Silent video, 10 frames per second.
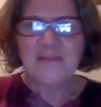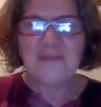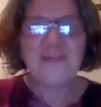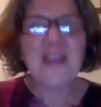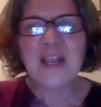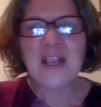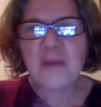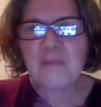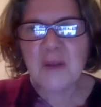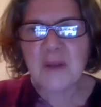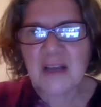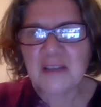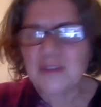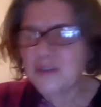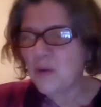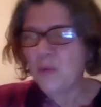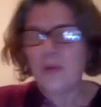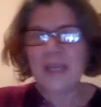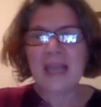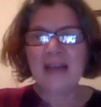fake blood? So
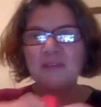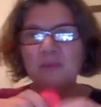we have the